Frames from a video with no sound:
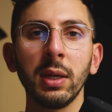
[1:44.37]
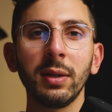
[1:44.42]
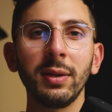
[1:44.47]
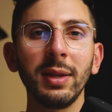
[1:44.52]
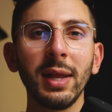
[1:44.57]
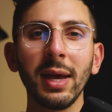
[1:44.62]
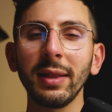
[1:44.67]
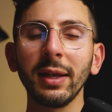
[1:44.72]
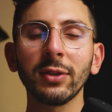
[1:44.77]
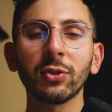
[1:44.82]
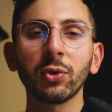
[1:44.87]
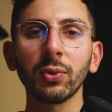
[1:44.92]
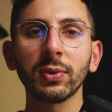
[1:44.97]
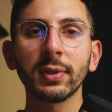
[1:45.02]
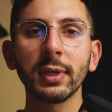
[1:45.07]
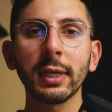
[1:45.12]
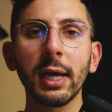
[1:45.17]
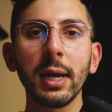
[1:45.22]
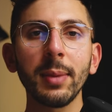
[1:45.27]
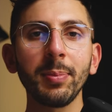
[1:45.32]
Now that's all
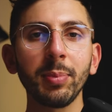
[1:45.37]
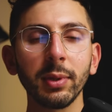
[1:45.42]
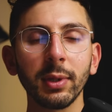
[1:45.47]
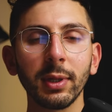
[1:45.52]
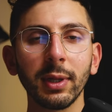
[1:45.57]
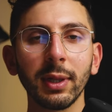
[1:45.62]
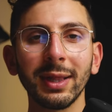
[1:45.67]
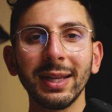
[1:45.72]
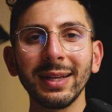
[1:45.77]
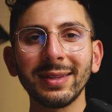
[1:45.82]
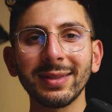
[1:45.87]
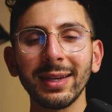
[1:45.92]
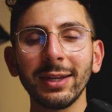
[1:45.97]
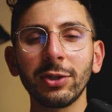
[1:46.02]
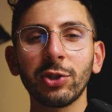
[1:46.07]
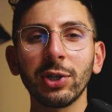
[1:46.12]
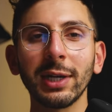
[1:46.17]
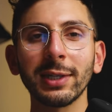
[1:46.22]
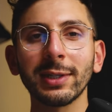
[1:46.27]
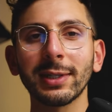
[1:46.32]
set up, let's
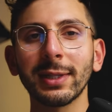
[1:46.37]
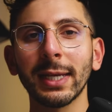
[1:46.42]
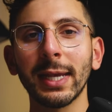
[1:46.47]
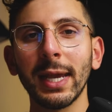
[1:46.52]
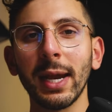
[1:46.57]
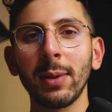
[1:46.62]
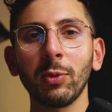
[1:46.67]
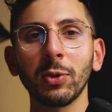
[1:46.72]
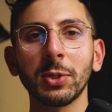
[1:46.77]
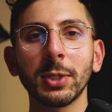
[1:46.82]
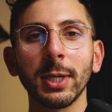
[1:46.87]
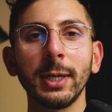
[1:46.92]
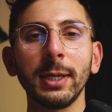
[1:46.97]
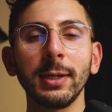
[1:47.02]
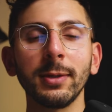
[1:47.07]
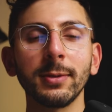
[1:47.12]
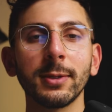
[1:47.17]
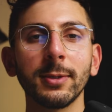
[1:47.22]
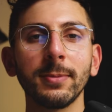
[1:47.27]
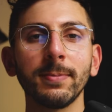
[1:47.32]
adjust the camera
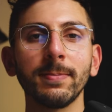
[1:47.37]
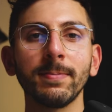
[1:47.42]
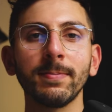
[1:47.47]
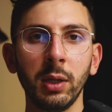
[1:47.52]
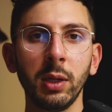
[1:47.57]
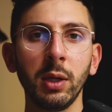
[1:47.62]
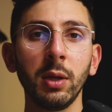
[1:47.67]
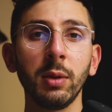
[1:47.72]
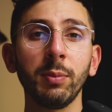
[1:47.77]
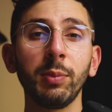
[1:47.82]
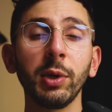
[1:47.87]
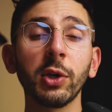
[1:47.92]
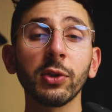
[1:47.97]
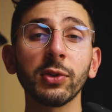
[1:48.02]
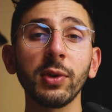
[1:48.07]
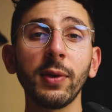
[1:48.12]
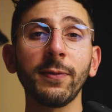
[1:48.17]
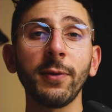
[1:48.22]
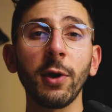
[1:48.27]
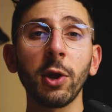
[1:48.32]
settings.
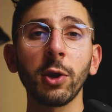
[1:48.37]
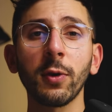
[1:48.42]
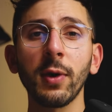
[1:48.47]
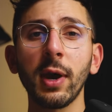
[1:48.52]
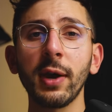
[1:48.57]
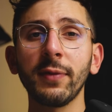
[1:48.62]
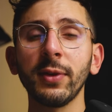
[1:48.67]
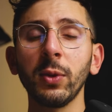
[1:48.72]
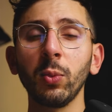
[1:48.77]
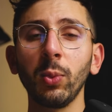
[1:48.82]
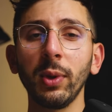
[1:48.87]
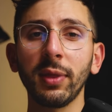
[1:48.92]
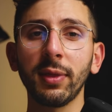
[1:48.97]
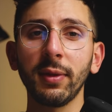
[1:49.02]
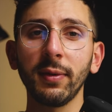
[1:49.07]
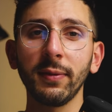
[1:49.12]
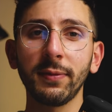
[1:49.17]
Because I'm photographing with